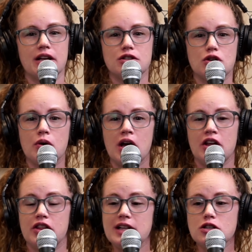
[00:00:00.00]
So
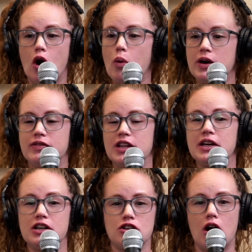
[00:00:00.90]
that's all we're really going
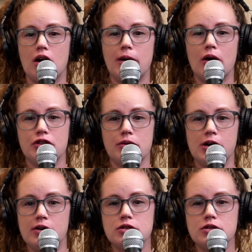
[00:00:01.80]
to talk about with the pros,